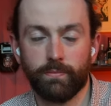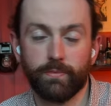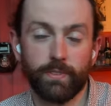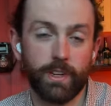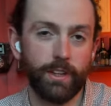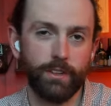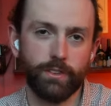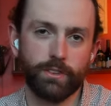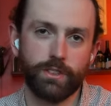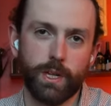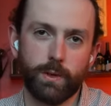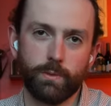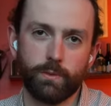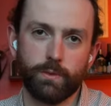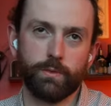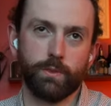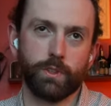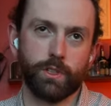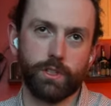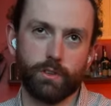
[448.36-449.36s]
That all stems
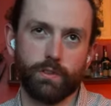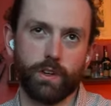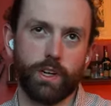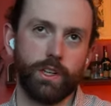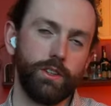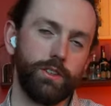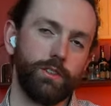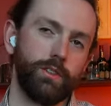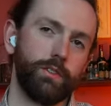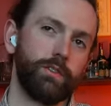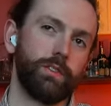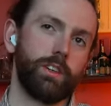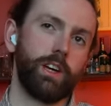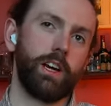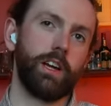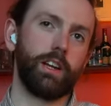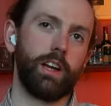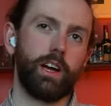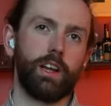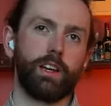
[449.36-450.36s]
from the stuff I do.
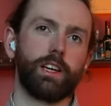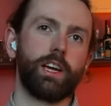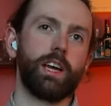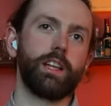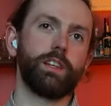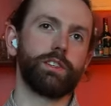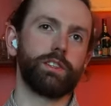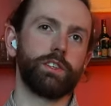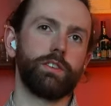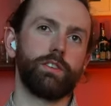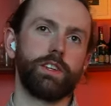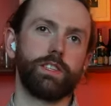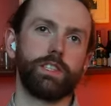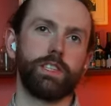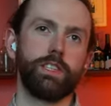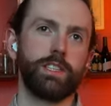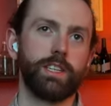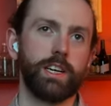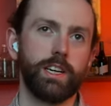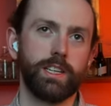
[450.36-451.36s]
And again, the stuff I
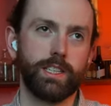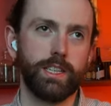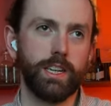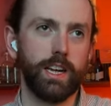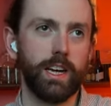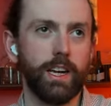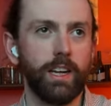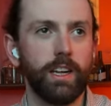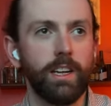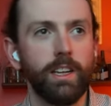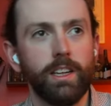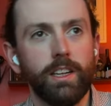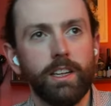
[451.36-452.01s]
see day to day.